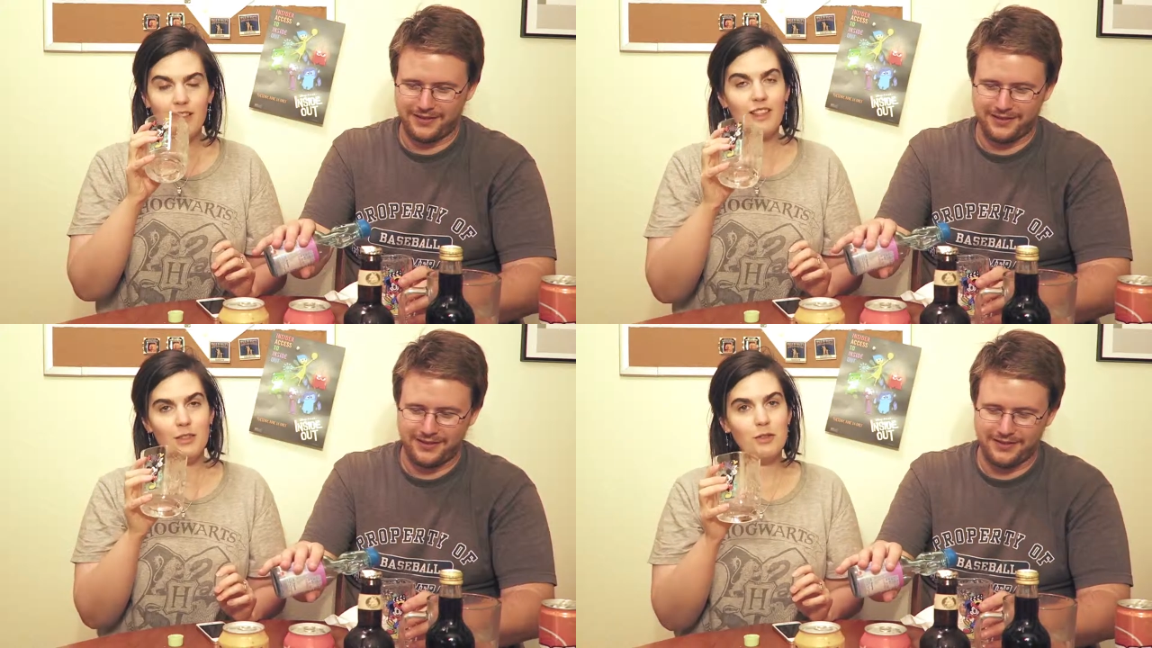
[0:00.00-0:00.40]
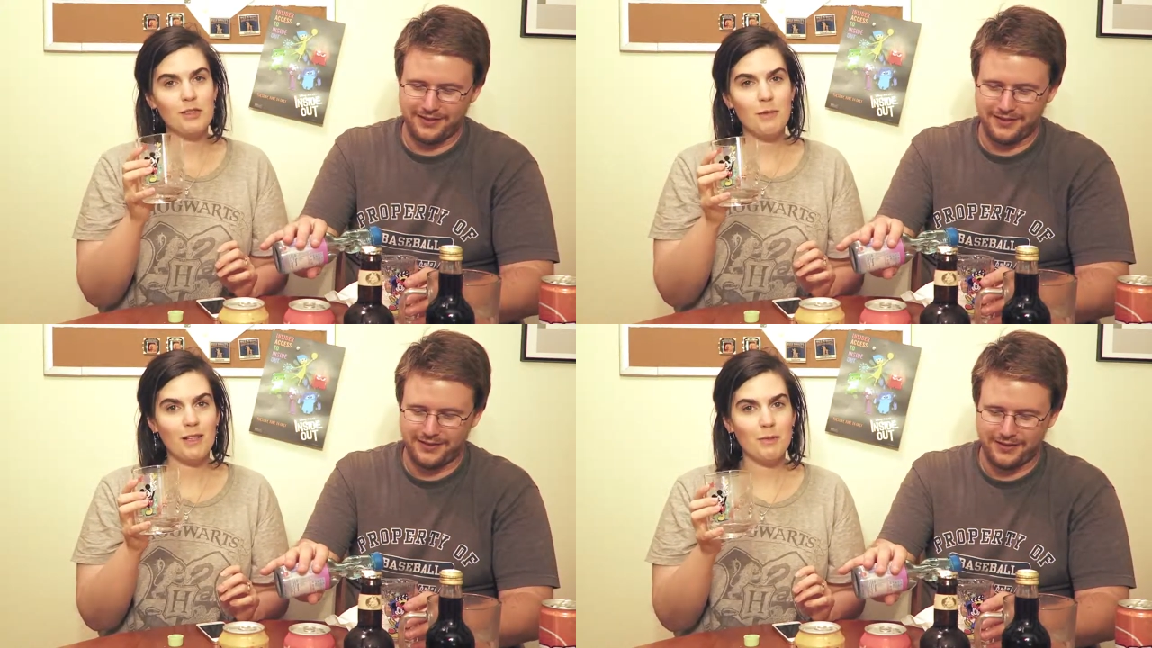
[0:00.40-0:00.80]
Speaker 1: This one
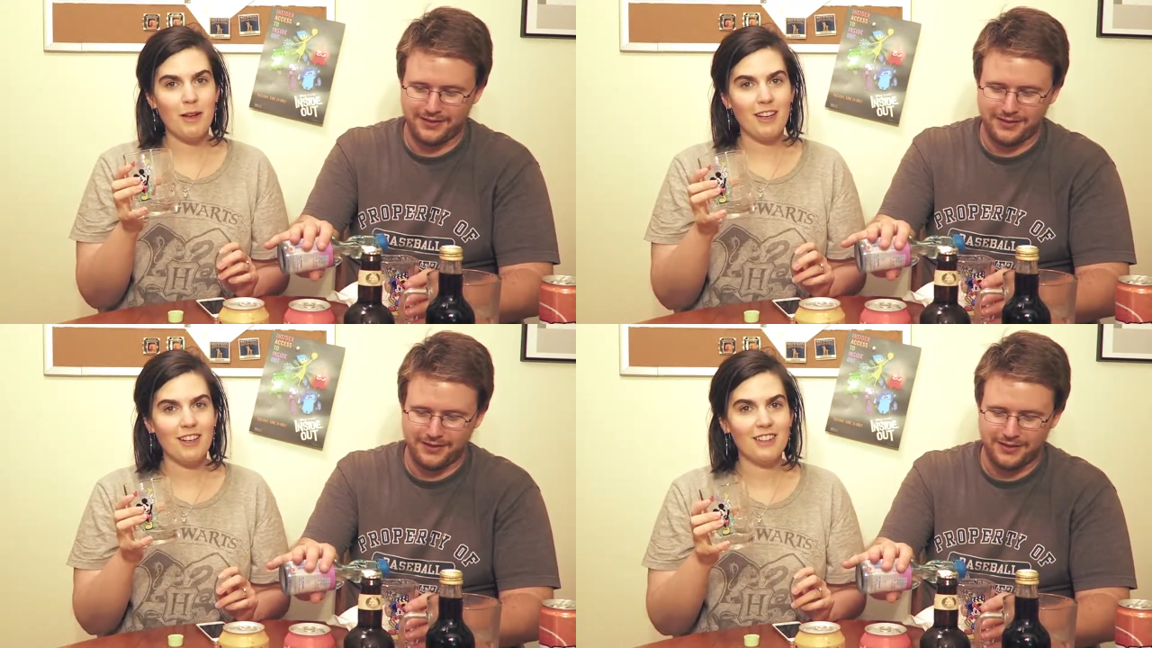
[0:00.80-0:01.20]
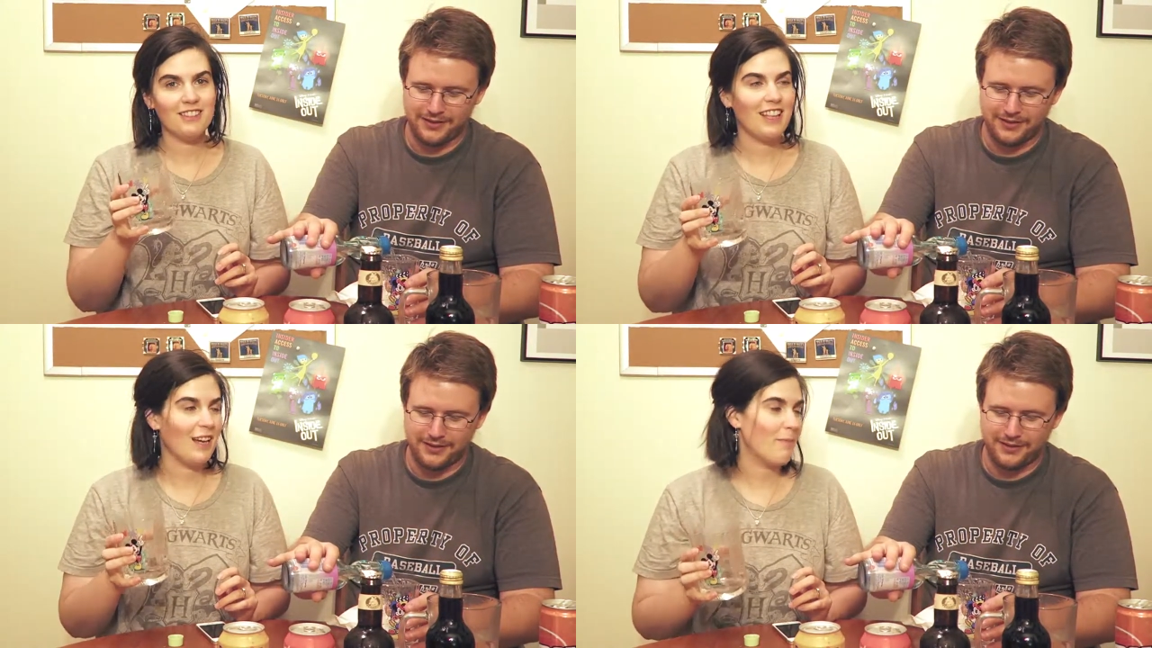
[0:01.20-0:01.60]
smells better,
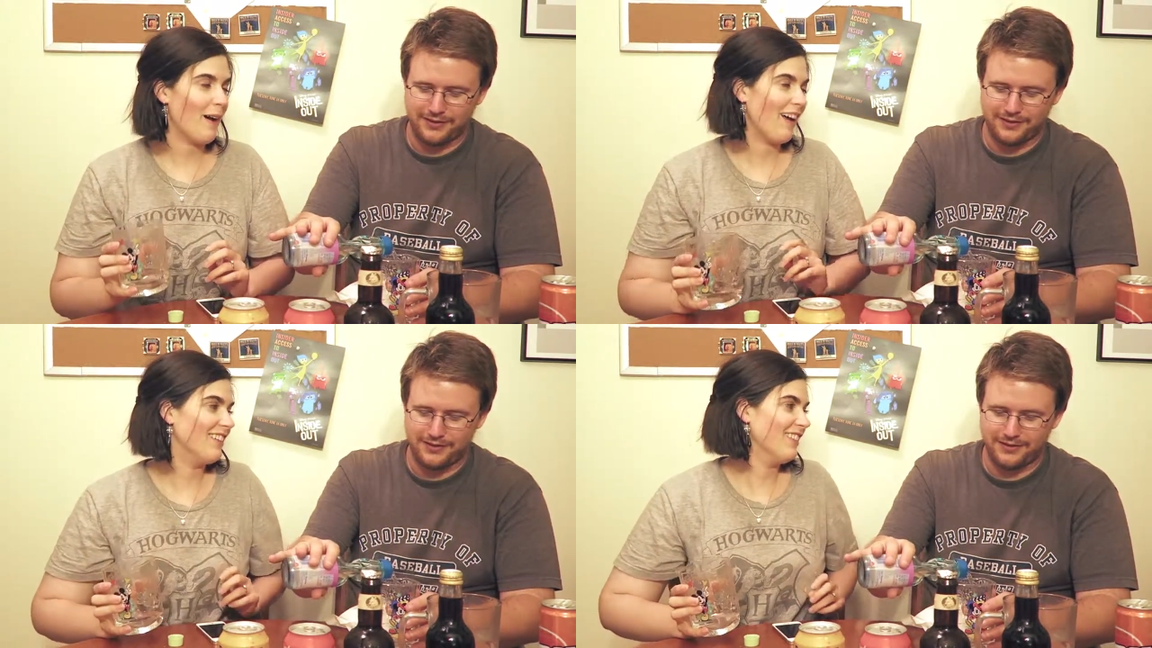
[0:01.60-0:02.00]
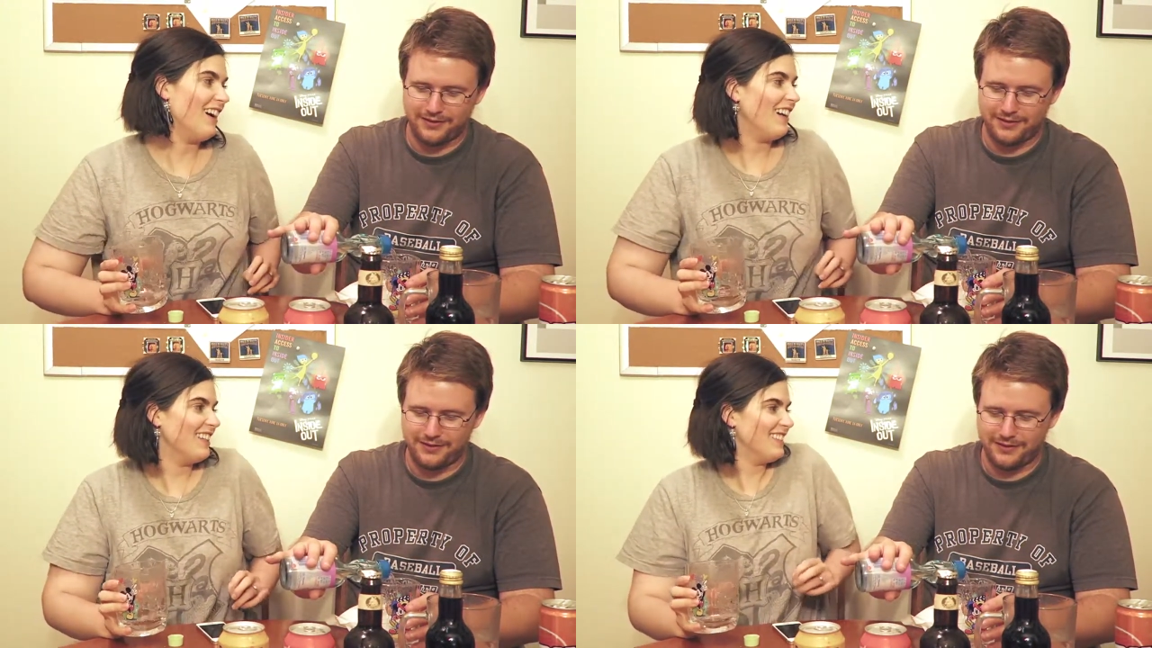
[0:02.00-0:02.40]
like by a
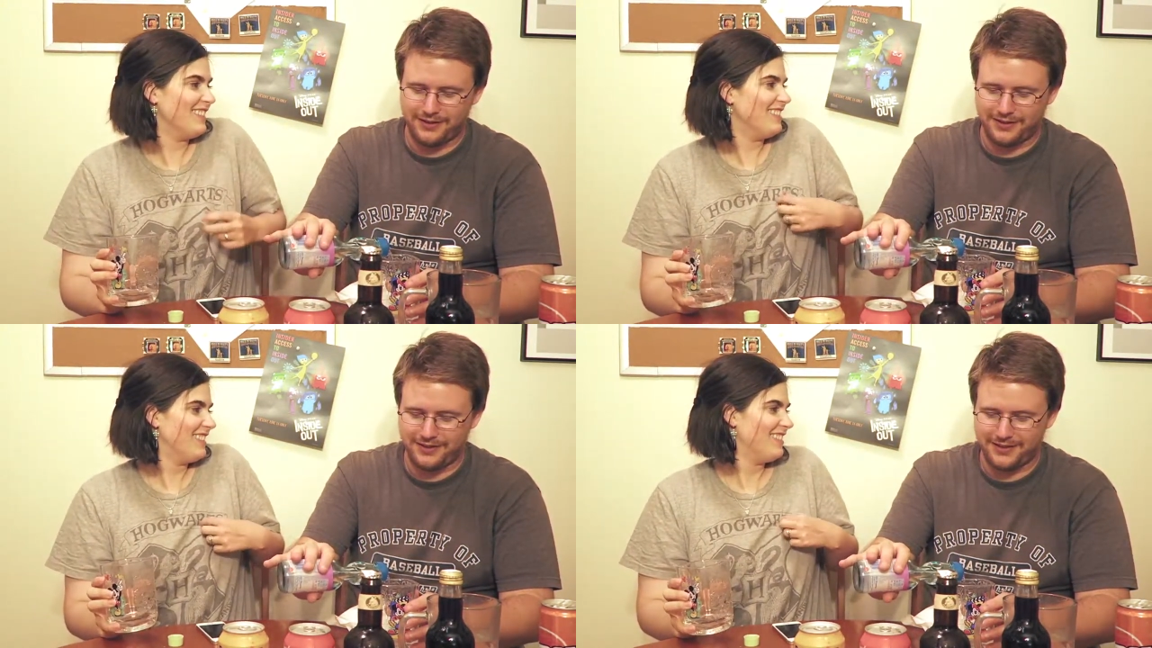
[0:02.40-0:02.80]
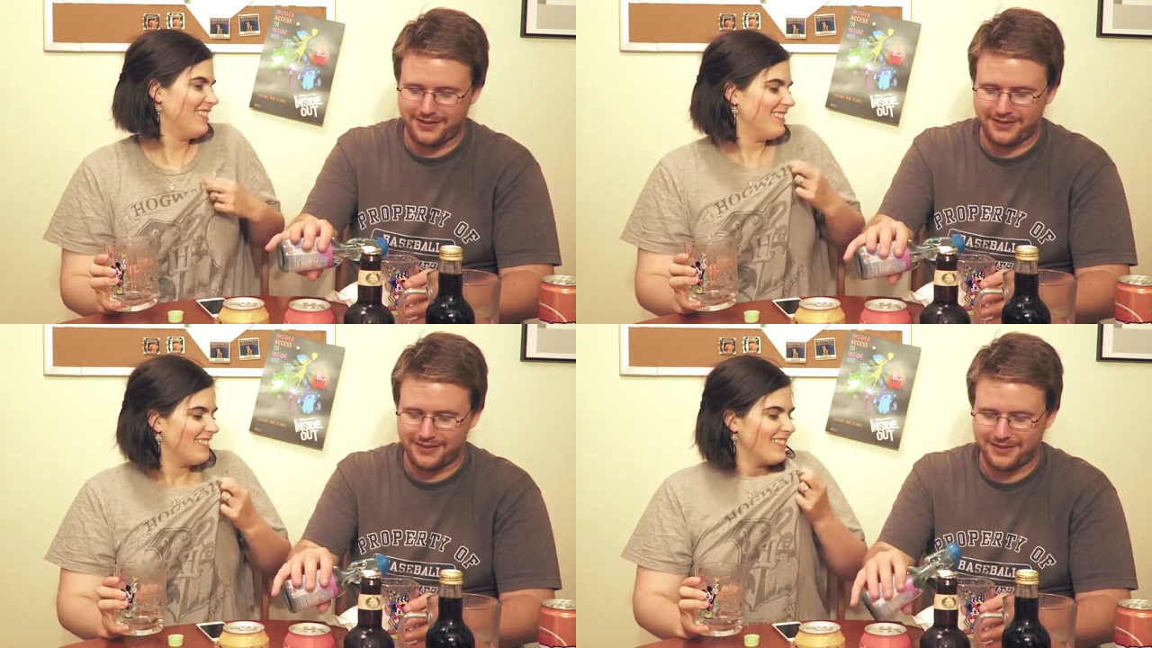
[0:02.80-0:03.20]
lot.
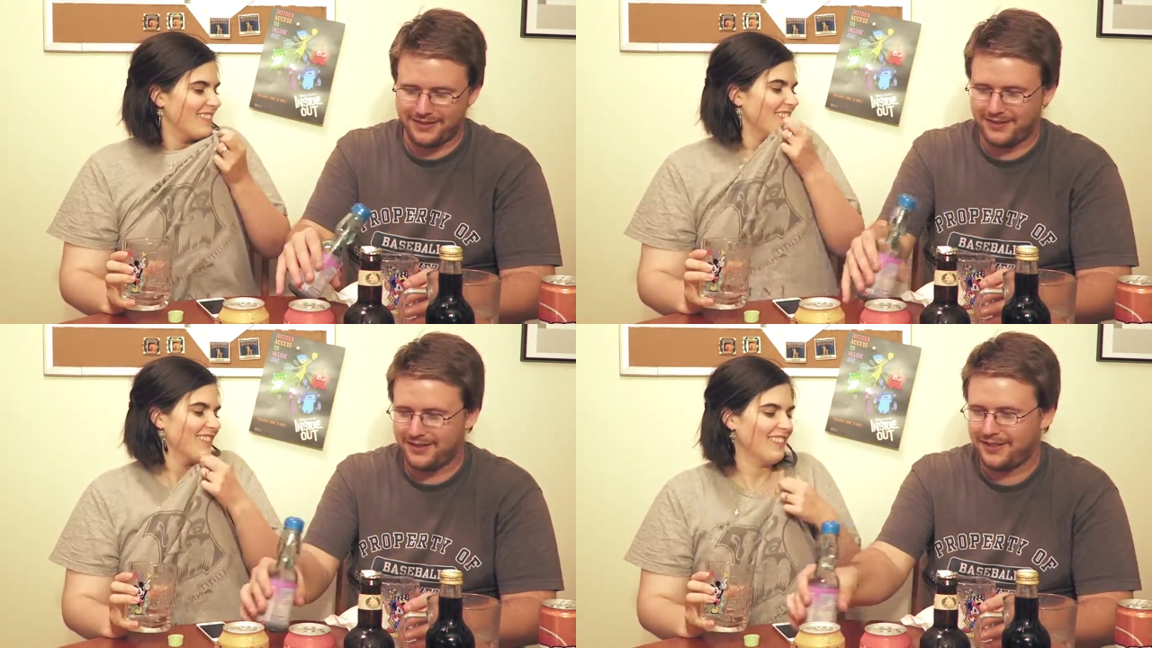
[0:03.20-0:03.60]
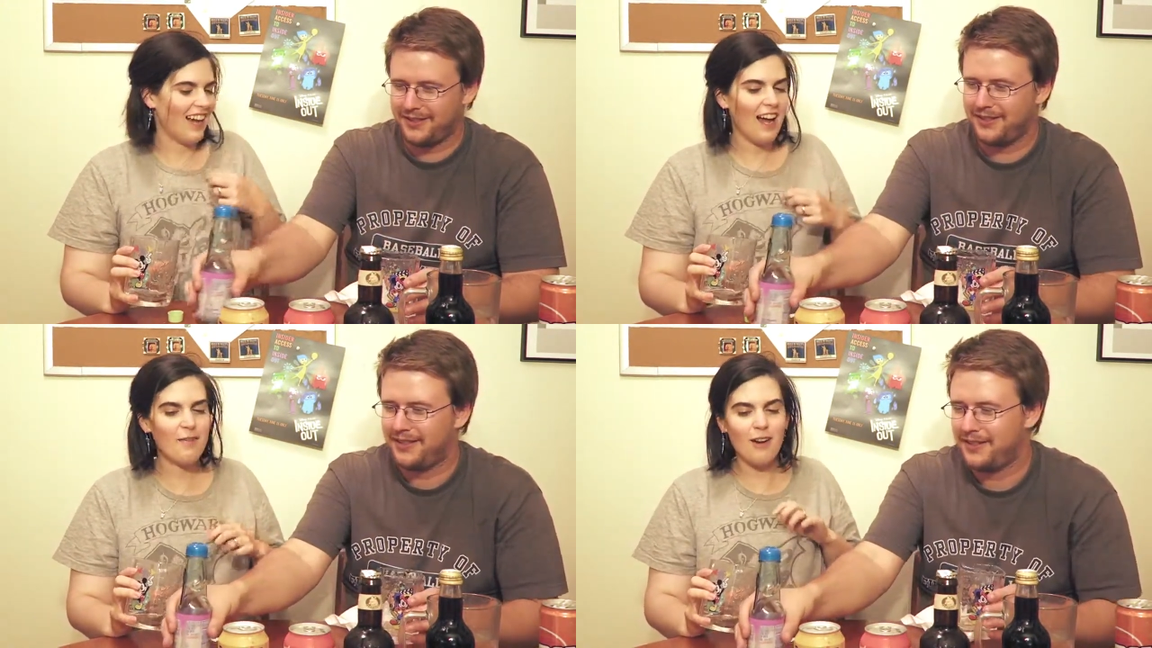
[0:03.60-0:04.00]

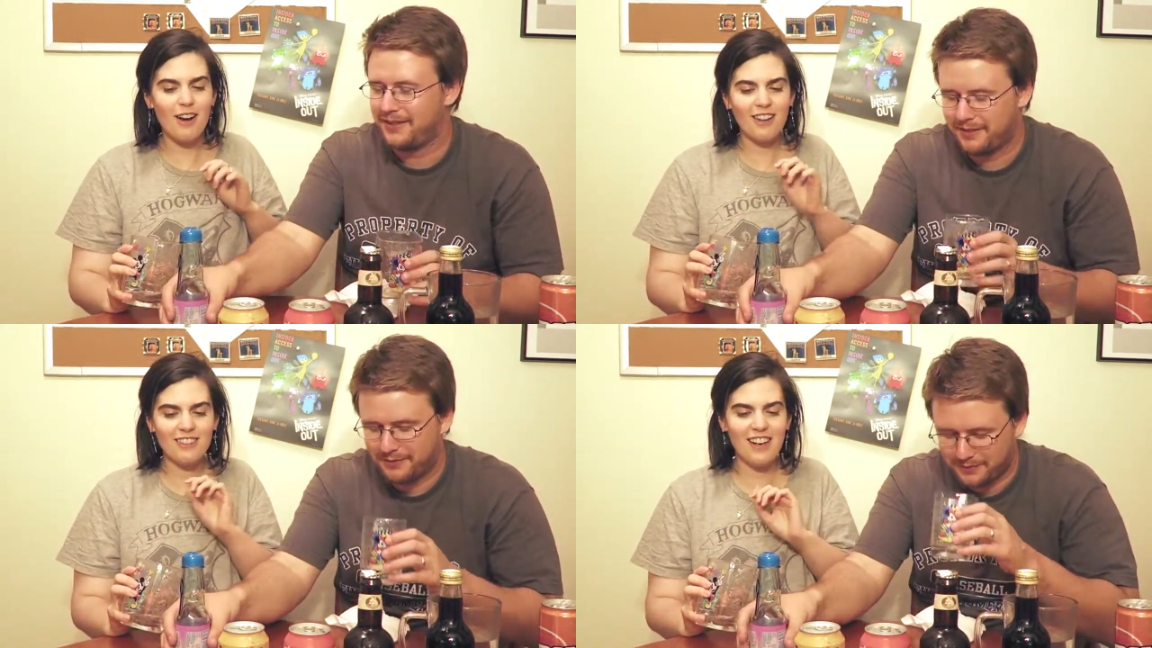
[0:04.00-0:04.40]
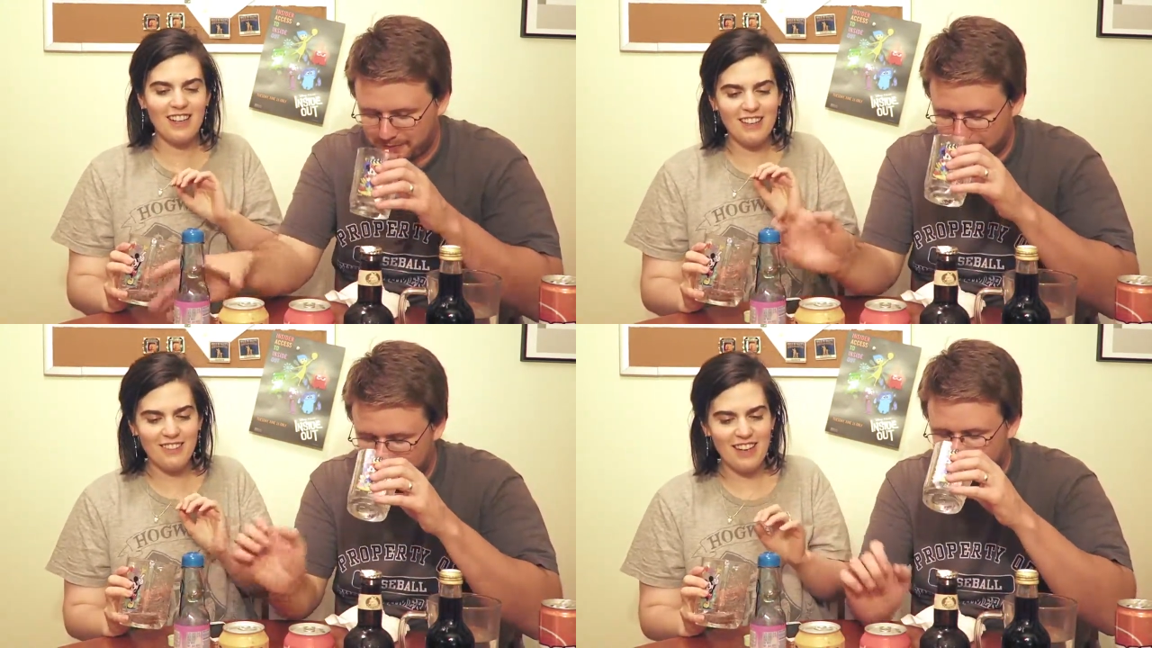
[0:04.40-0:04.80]
I'm
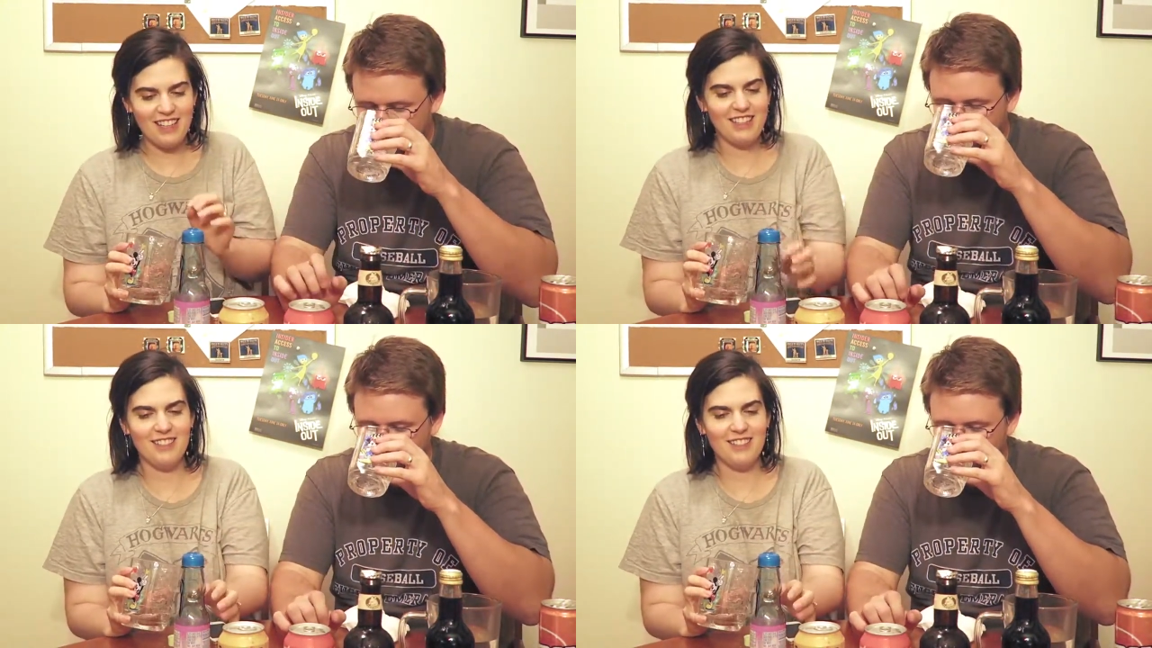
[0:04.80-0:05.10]
already ready